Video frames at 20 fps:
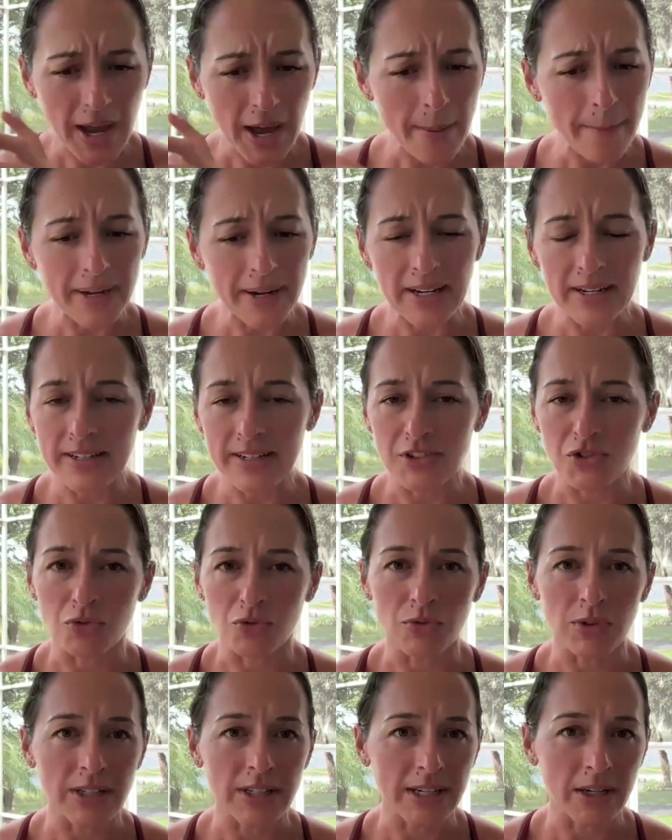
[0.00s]
company does
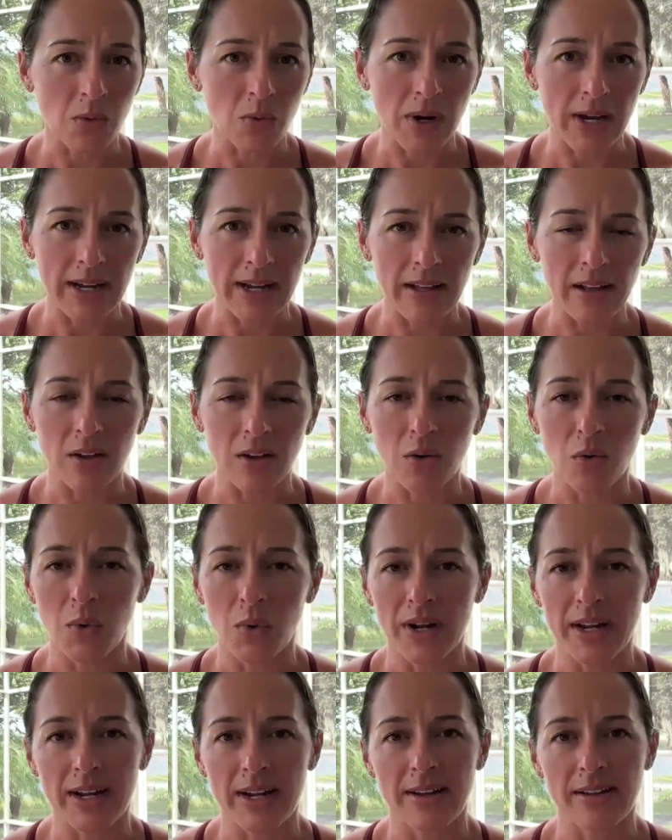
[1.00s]
really well
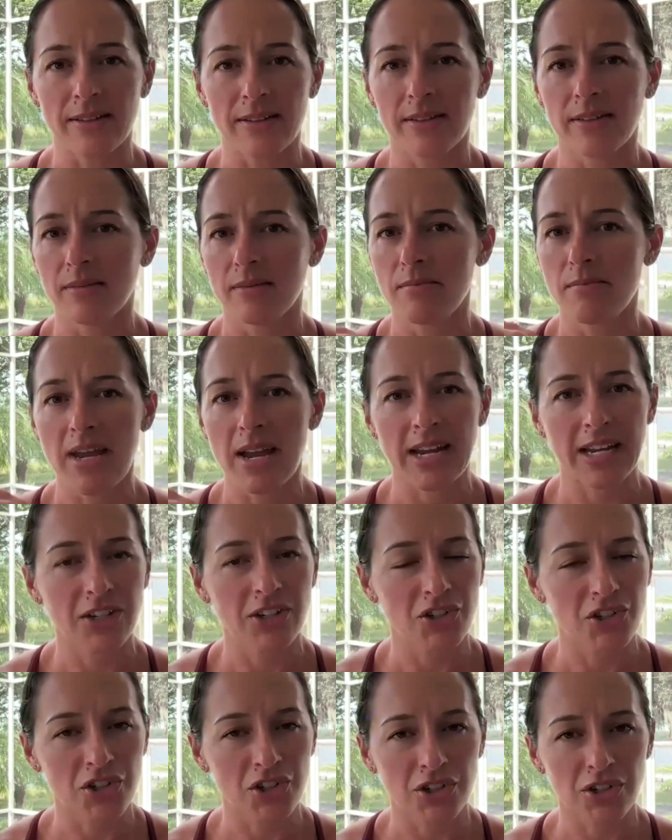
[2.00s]
with
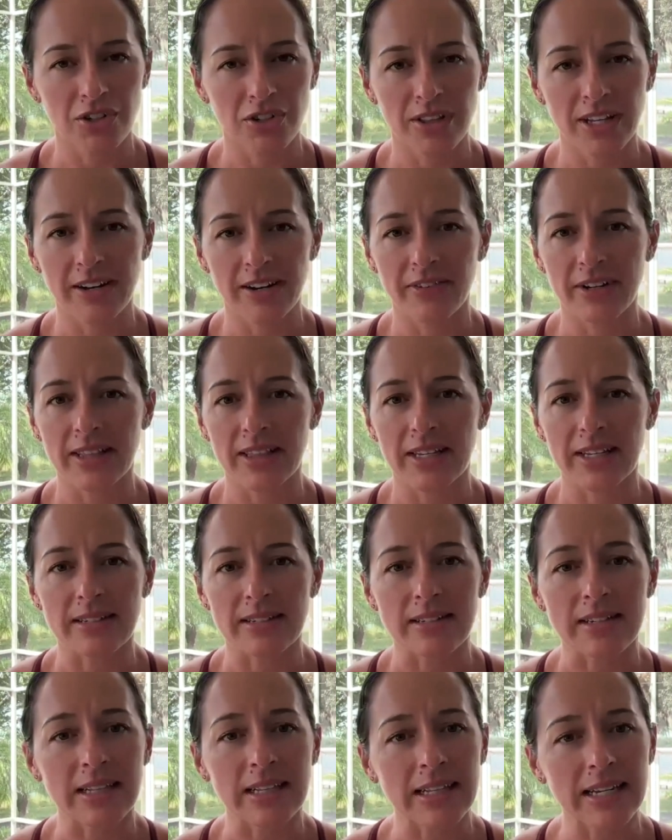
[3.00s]
making sure that everything
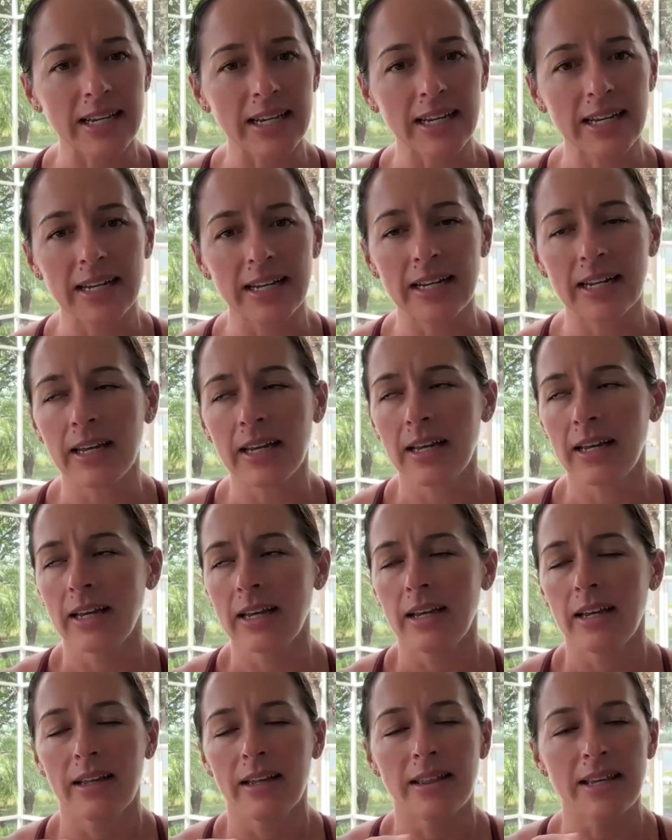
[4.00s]
is clean.
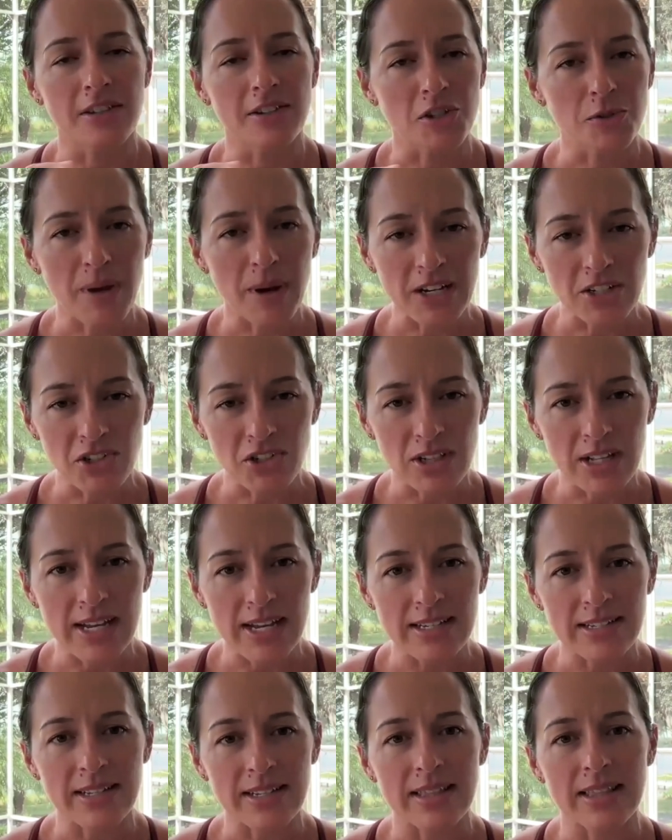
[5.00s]
They
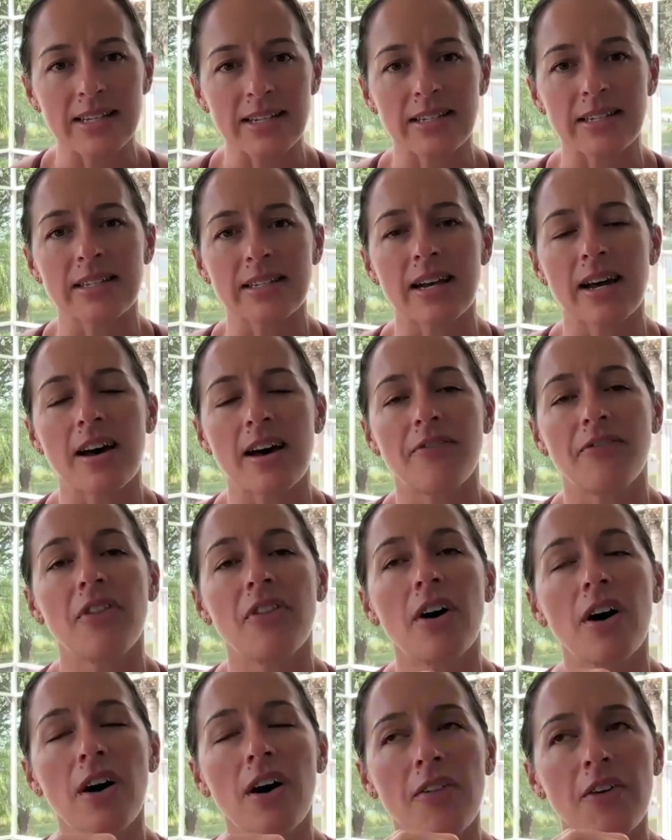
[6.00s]
specialize in this stuff.
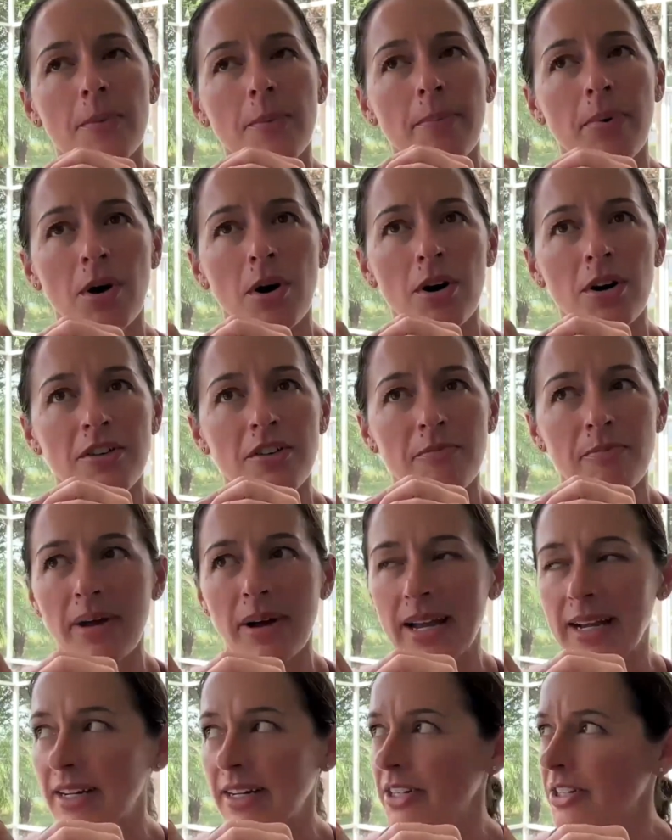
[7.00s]
The other part of
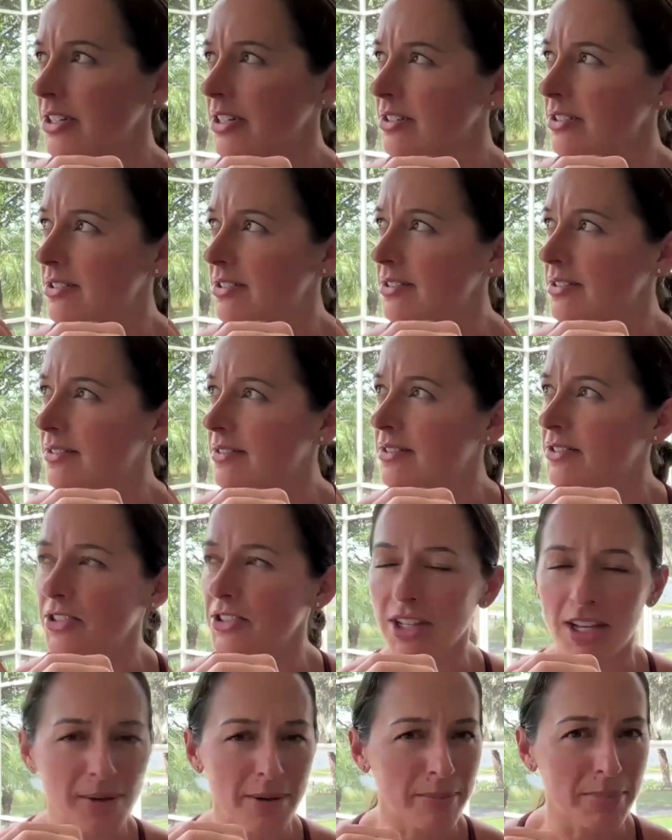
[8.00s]
binders, there's
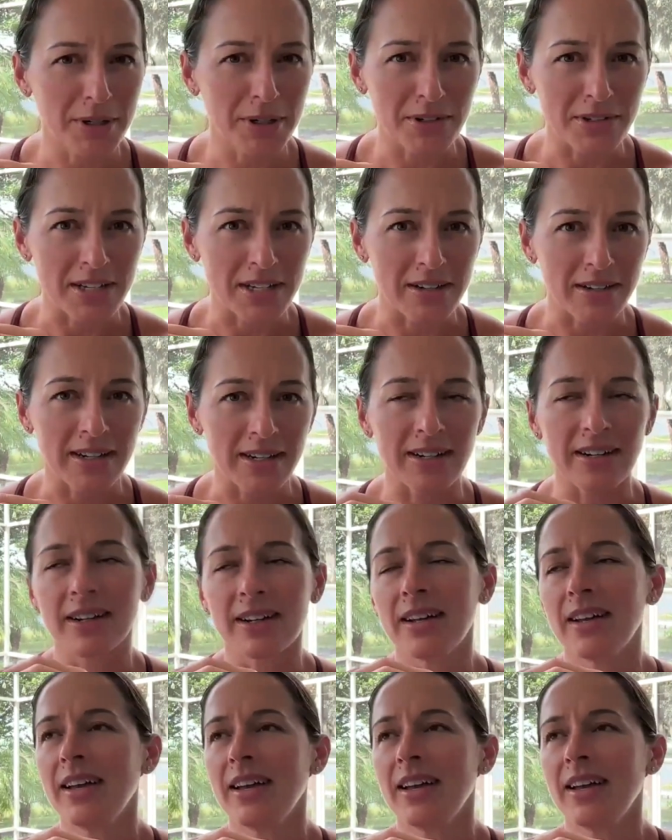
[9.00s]
a lot of birds out here.